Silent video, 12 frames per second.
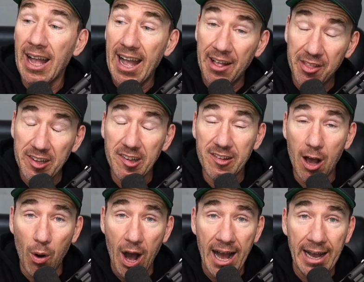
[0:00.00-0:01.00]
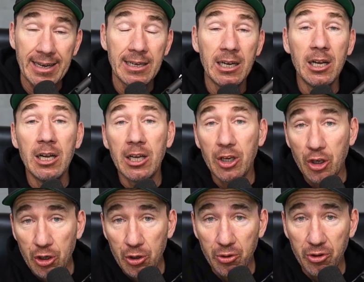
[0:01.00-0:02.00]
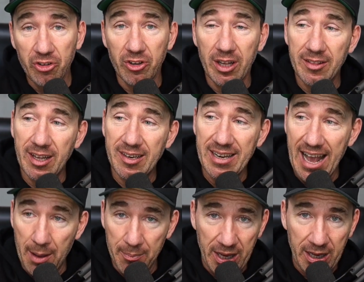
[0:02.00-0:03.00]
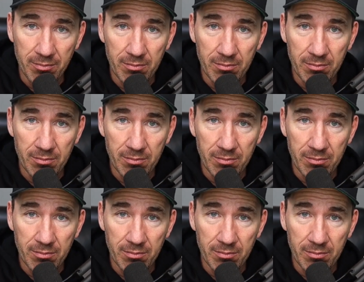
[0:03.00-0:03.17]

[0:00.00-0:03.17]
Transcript: And this is how I use the DMing.